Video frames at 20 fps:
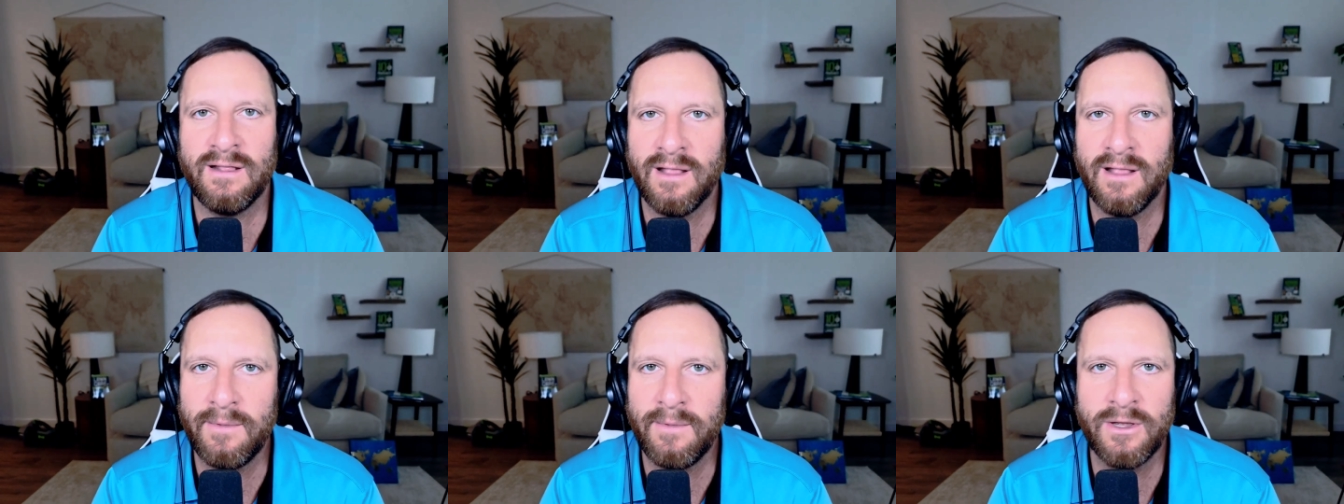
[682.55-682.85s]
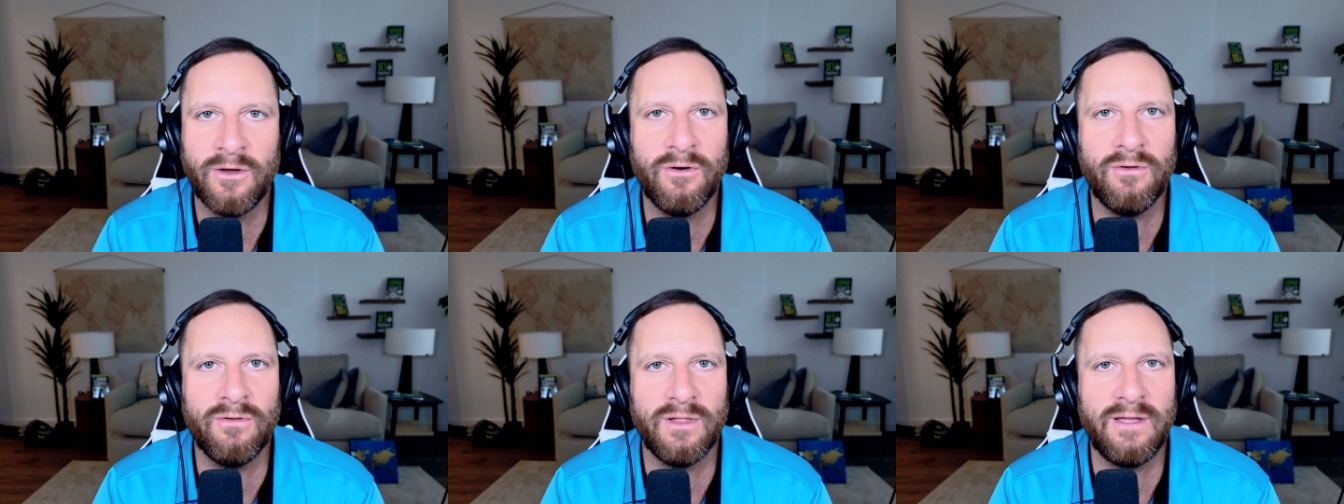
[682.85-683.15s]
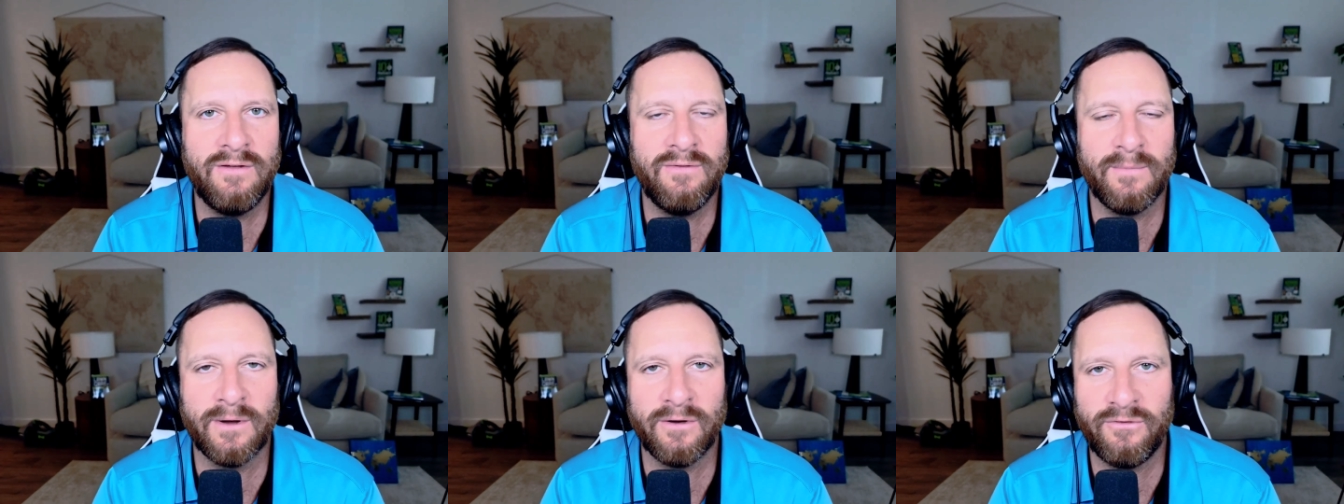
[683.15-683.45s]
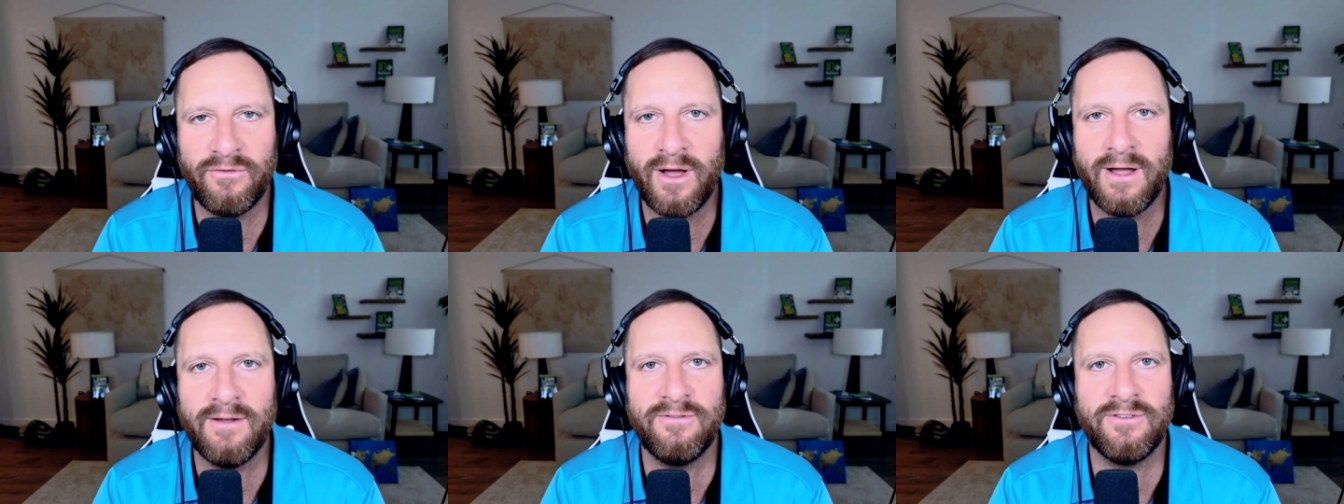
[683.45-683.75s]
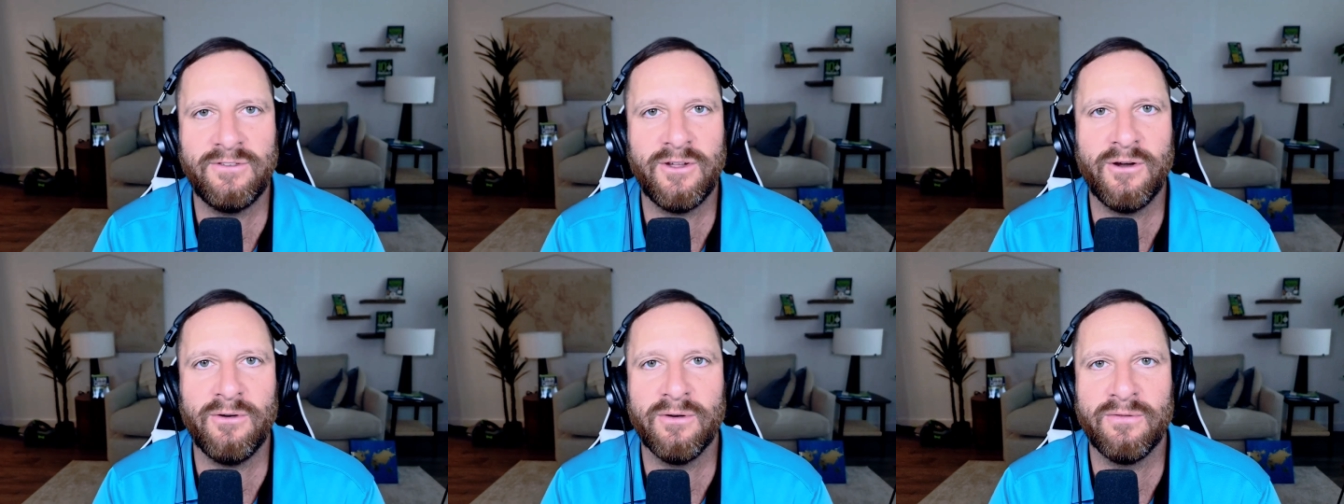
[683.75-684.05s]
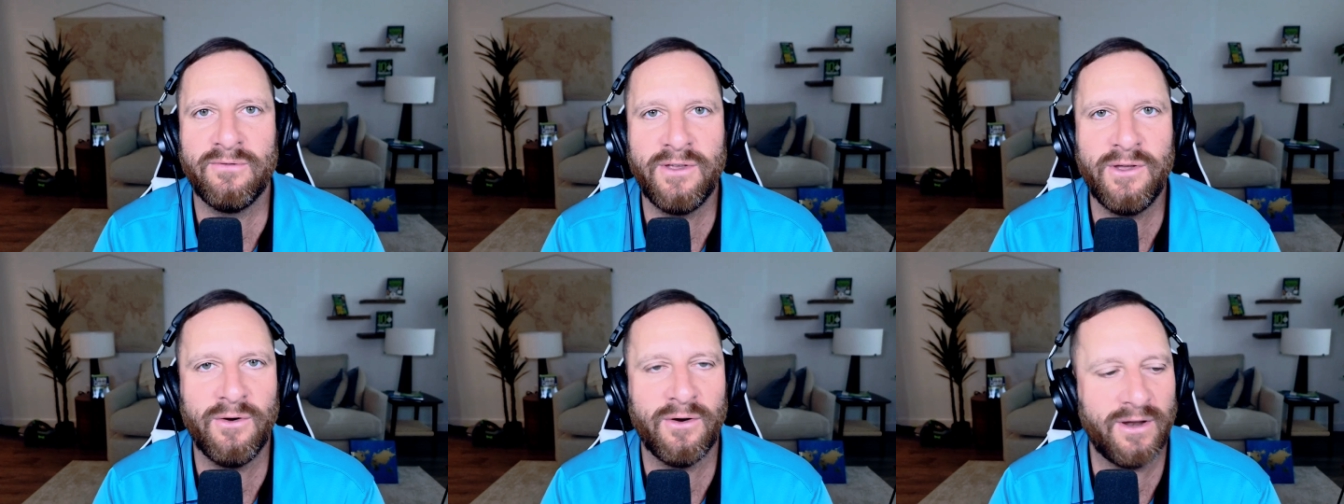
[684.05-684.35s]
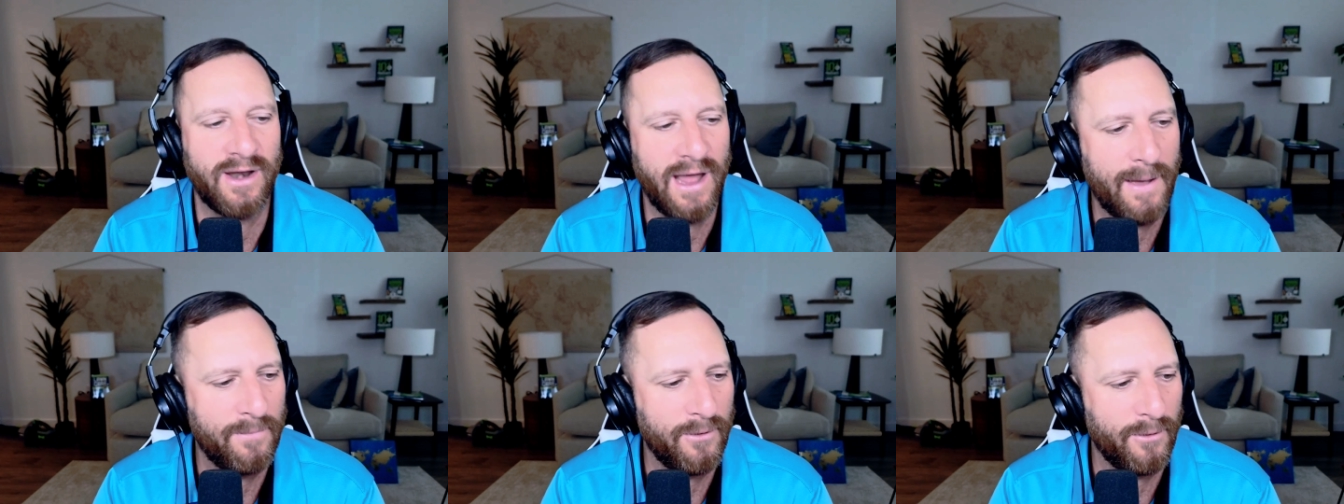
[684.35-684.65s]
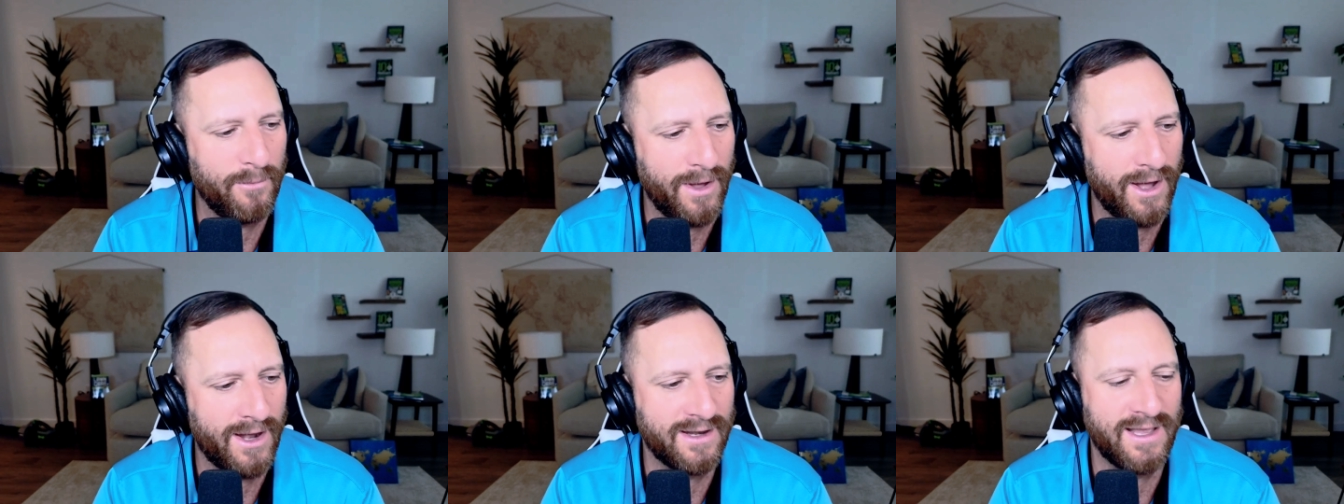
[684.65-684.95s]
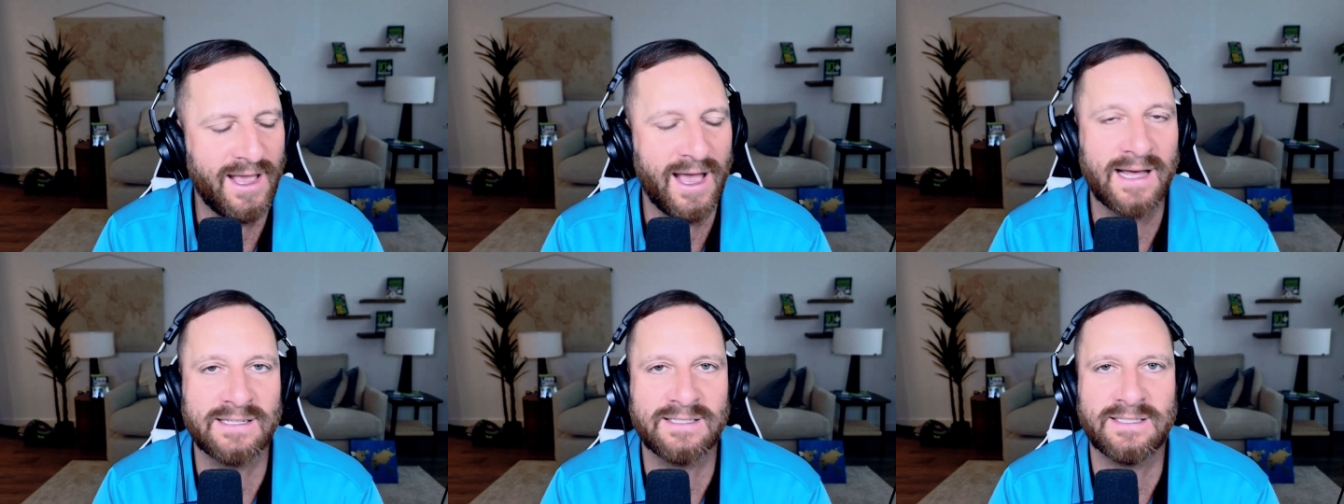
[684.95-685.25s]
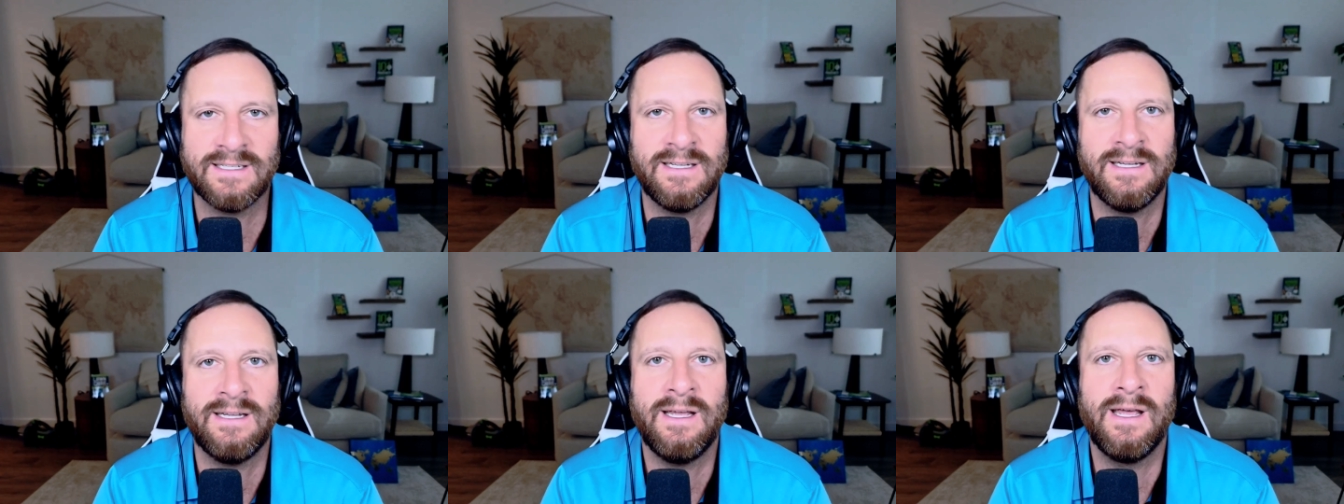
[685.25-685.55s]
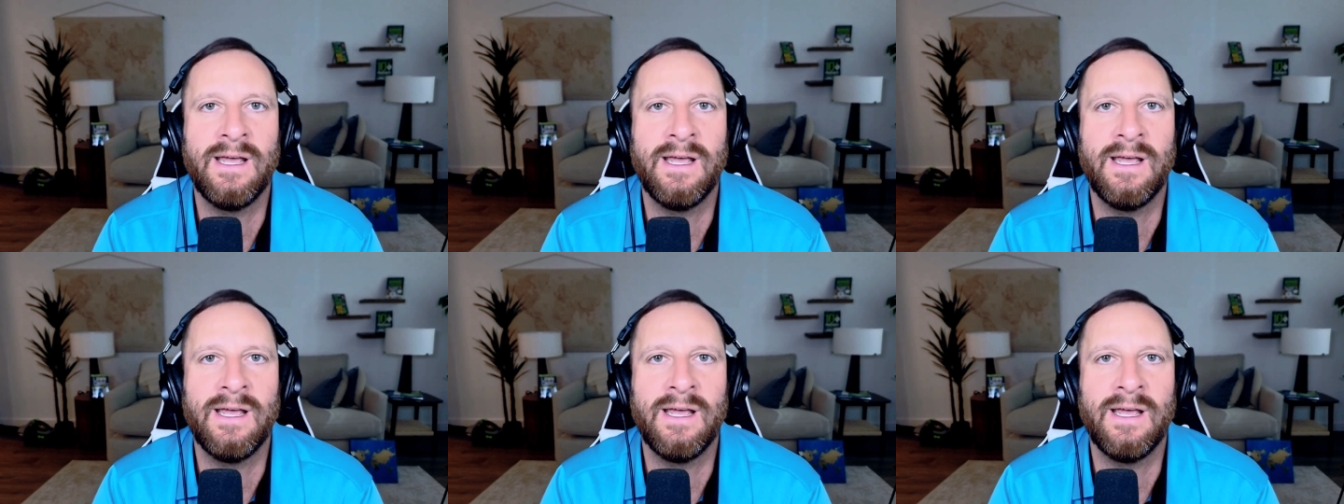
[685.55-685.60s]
Let me go leave him a five star review on Apple Podcasts. It,